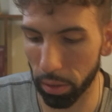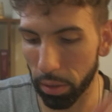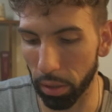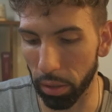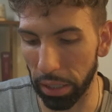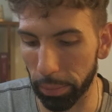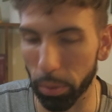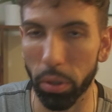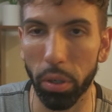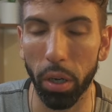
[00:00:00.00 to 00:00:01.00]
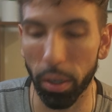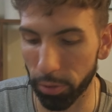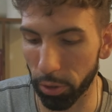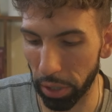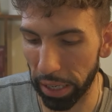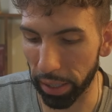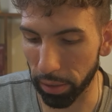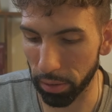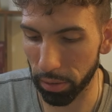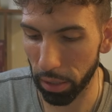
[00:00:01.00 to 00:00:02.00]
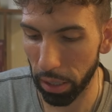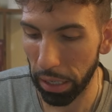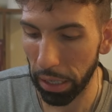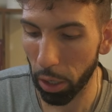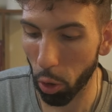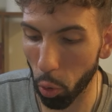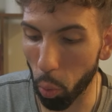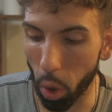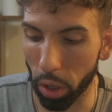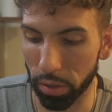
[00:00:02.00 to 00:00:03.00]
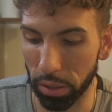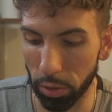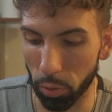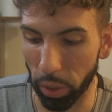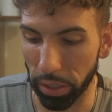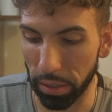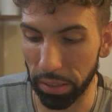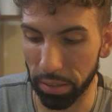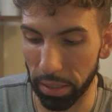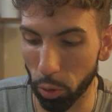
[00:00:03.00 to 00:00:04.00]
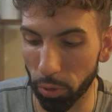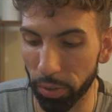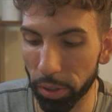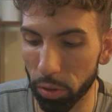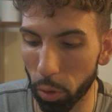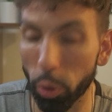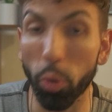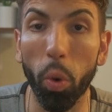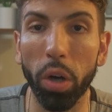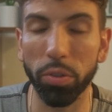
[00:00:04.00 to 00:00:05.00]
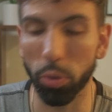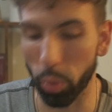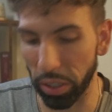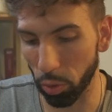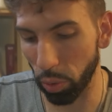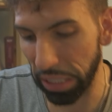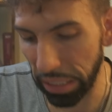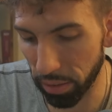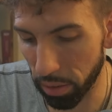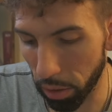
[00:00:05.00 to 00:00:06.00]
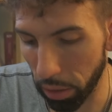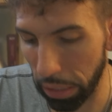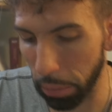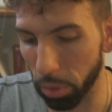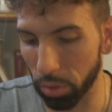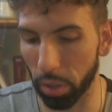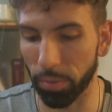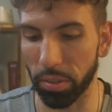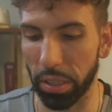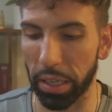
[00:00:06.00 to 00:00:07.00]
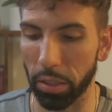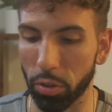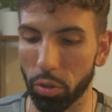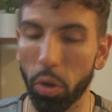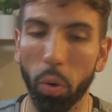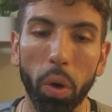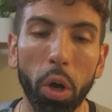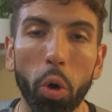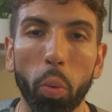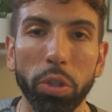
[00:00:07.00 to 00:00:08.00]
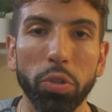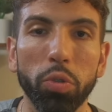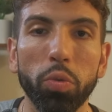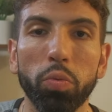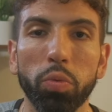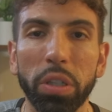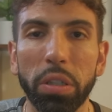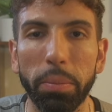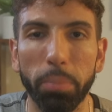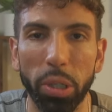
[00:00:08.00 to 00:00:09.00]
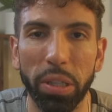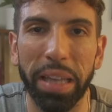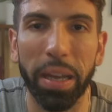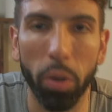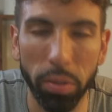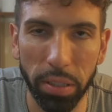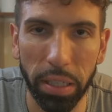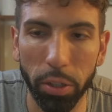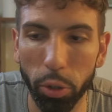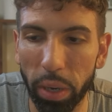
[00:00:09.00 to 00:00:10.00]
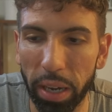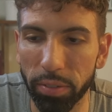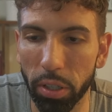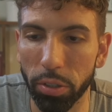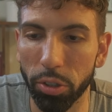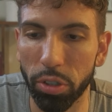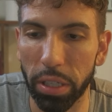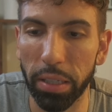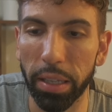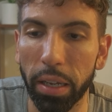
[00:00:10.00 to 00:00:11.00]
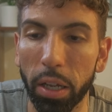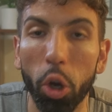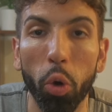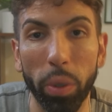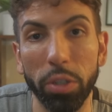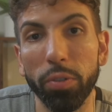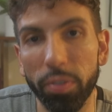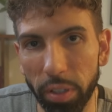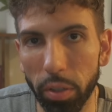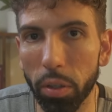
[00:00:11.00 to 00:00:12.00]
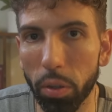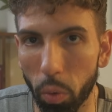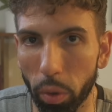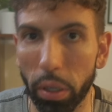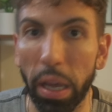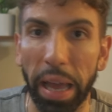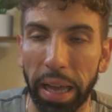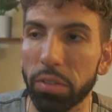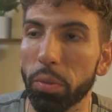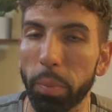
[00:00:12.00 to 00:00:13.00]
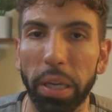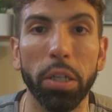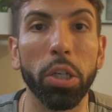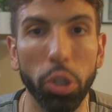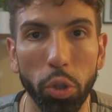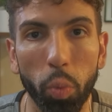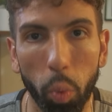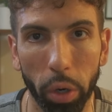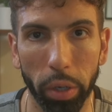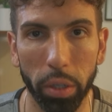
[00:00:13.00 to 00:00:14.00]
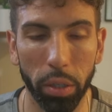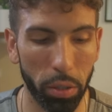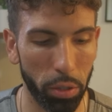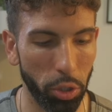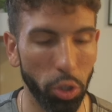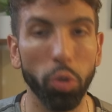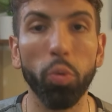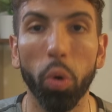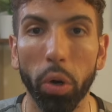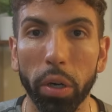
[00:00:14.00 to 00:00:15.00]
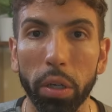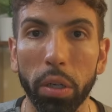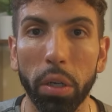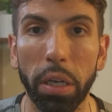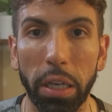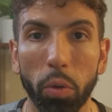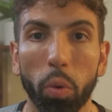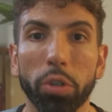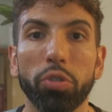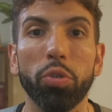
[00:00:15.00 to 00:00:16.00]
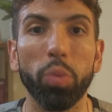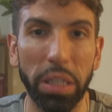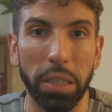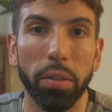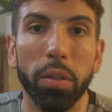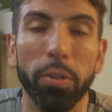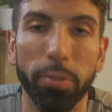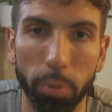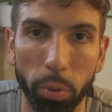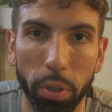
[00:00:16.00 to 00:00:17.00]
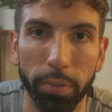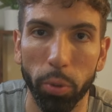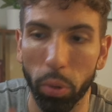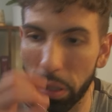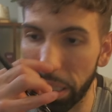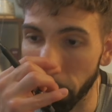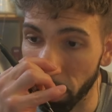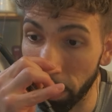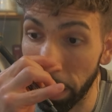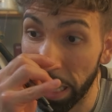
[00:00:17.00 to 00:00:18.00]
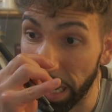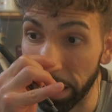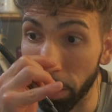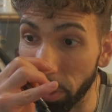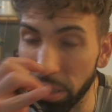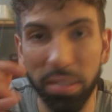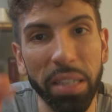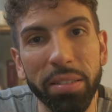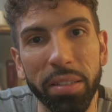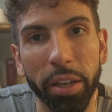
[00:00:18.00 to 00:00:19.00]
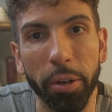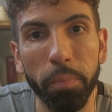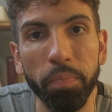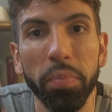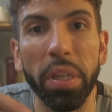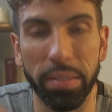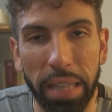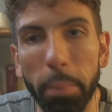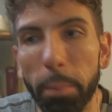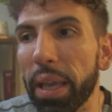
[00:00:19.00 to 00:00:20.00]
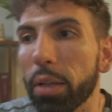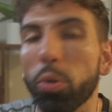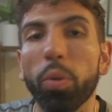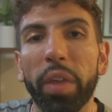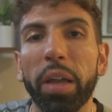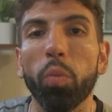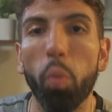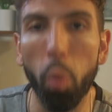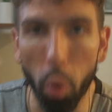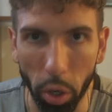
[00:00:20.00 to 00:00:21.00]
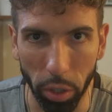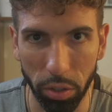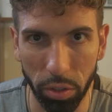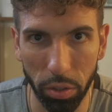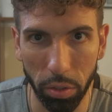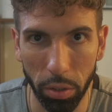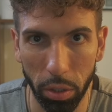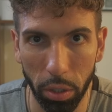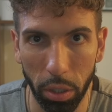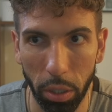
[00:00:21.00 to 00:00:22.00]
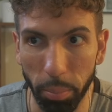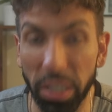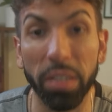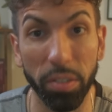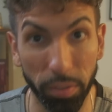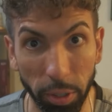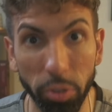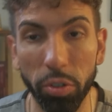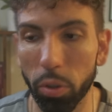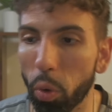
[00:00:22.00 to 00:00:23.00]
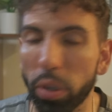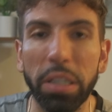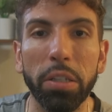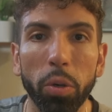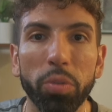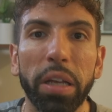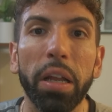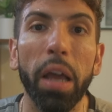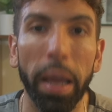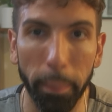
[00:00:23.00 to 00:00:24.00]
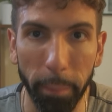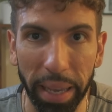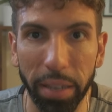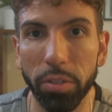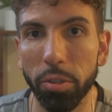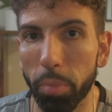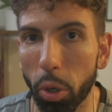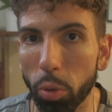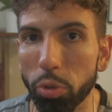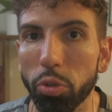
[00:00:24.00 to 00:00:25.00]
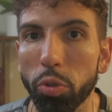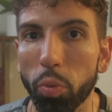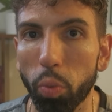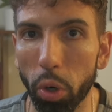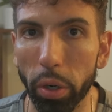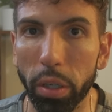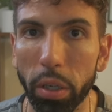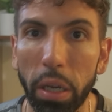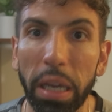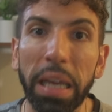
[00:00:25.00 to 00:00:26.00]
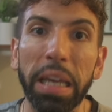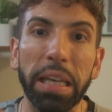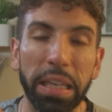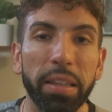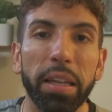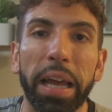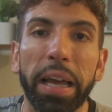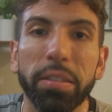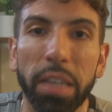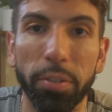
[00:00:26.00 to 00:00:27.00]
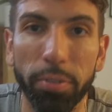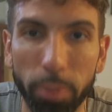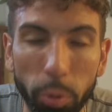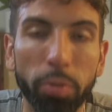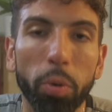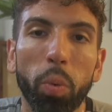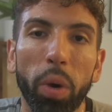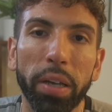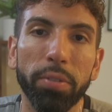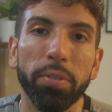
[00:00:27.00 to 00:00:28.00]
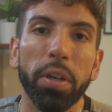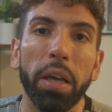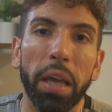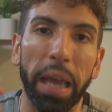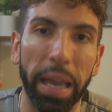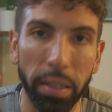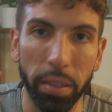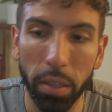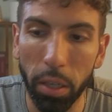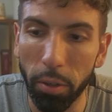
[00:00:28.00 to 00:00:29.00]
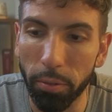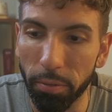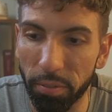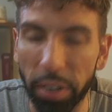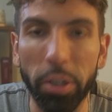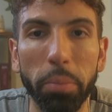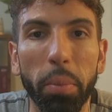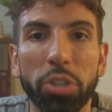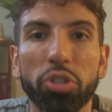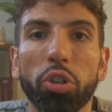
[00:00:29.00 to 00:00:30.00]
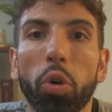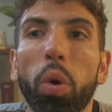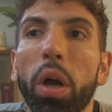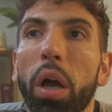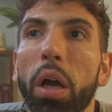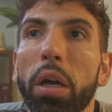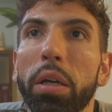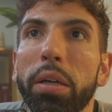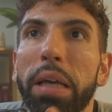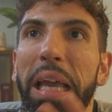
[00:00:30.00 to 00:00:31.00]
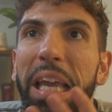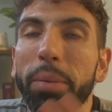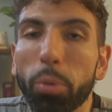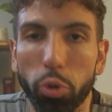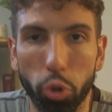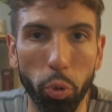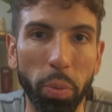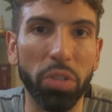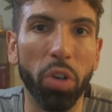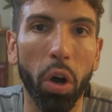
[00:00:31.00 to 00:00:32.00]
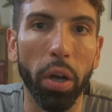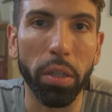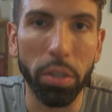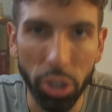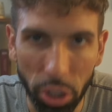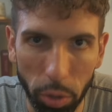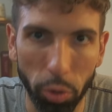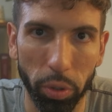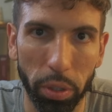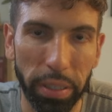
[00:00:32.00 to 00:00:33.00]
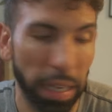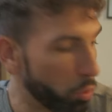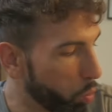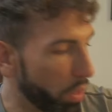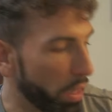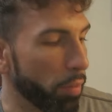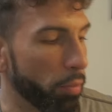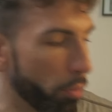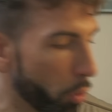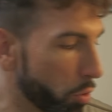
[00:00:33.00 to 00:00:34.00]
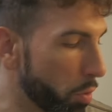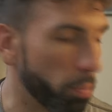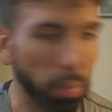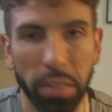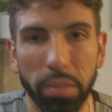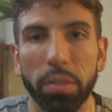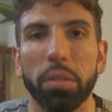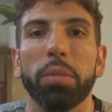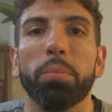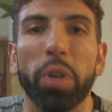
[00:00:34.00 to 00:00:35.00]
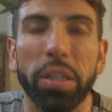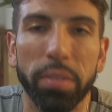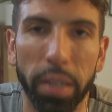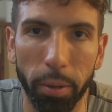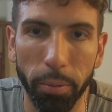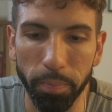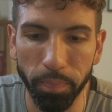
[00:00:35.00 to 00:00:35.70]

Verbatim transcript: the labor of your hands who walks in his ways. He says, Who fears the Lord, who walks in his ways, who eats the labors of his hand. So when you really put that all together, you have to understand that when you fear the Lord as a man, you work. You work in order to eat the fruit of your labor. And then what it says there is that man who then works because he fears the Lord, he knows that a man is supposed to work, he then has a fruitful wife and very much so able to be taught children. That is what that verse basically breaks down.